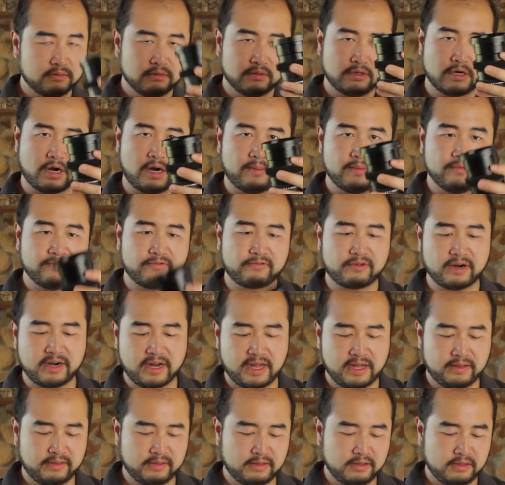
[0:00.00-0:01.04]
common front
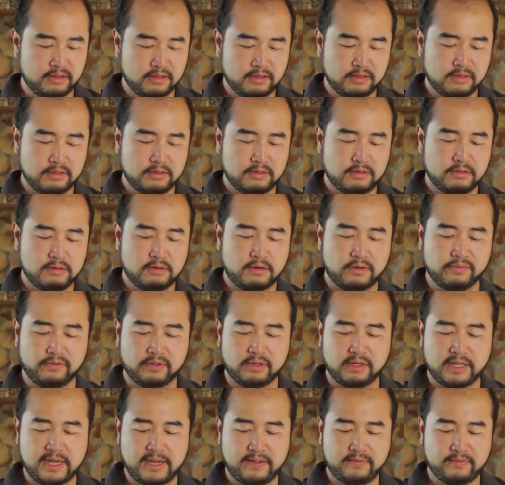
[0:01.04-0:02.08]
end on the
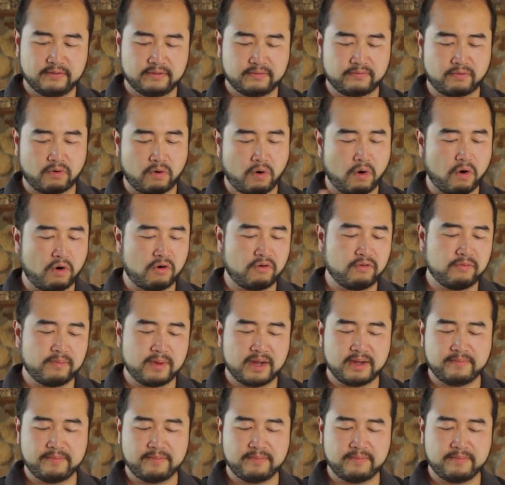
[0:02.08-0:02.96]
lens for all of my